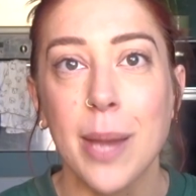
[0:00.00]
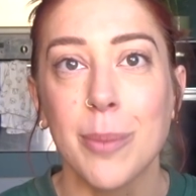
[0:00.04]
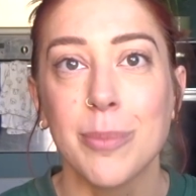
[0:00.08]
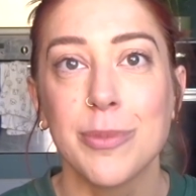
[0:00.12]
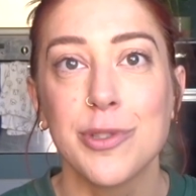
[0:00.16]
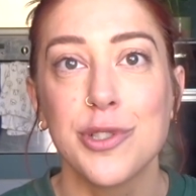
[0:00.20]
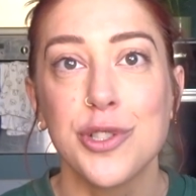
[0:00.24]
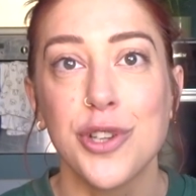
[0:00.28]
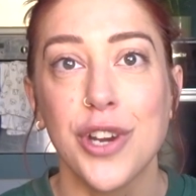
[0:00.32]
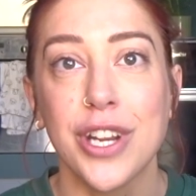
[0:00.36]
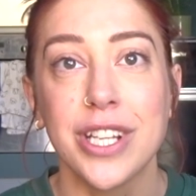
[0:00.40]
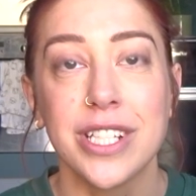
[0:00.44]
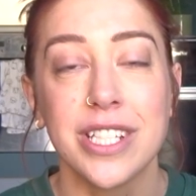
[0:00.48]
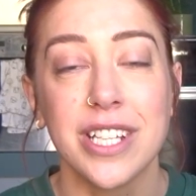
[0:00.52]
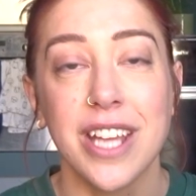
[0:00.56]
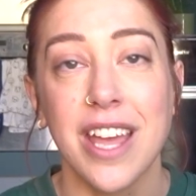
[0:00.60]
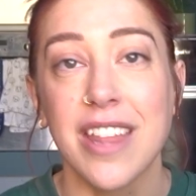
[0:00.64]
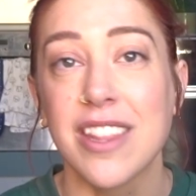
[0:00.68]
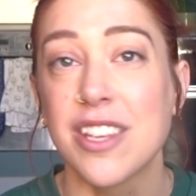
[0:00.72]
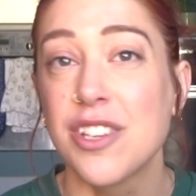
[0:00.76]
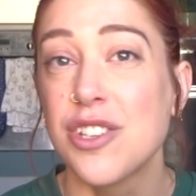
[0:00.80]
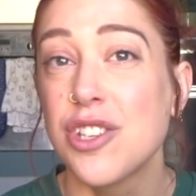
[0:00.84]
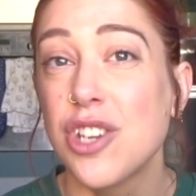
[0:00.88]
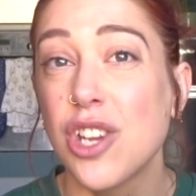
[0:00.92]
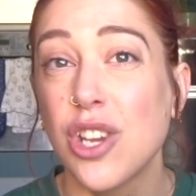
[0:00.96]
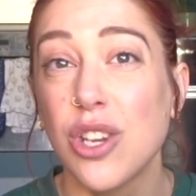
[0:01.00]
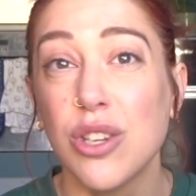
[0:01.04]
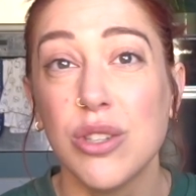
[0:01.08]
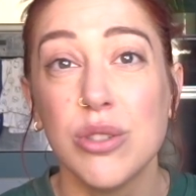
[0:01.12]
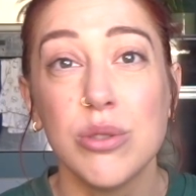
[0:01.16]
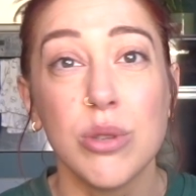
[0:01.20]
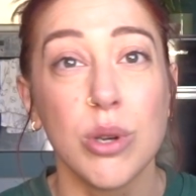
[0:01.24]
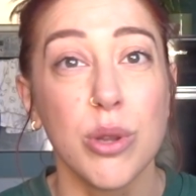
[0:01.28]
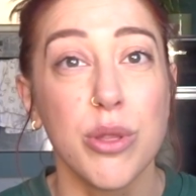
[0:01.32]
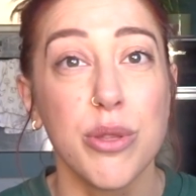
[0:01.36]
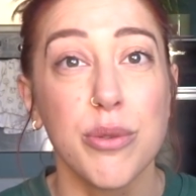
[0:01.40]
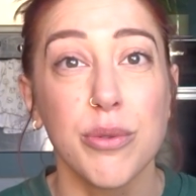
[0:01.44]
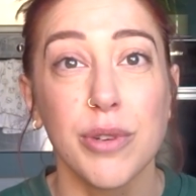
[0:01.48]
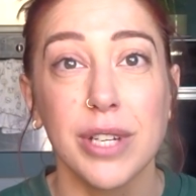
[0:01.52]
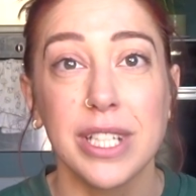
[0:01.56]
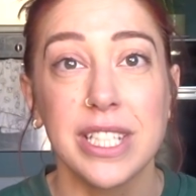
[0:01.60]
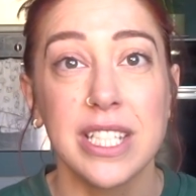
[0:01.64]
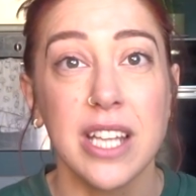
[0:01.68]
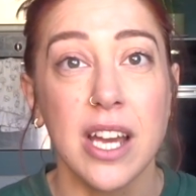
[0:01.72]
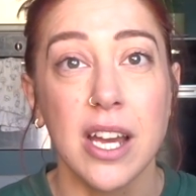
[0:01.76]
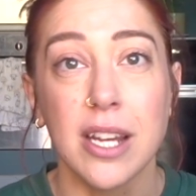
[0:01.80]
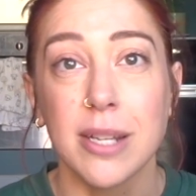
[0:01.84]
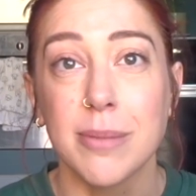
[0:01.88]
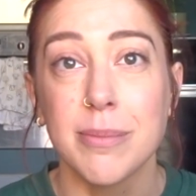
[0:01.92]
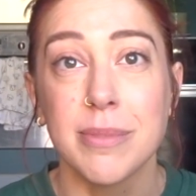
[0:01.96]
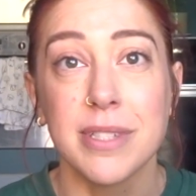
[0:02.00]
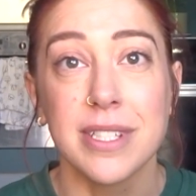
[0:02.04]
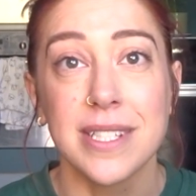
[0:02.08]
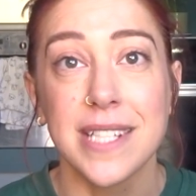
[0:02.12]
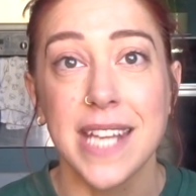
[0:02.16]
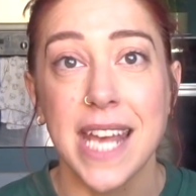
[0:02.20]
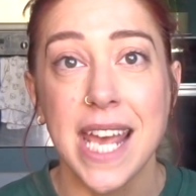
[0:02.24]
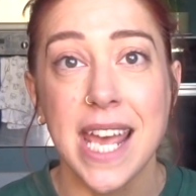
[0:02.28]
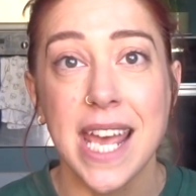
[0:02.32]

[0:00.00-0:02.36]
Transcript: camps train together two or three times a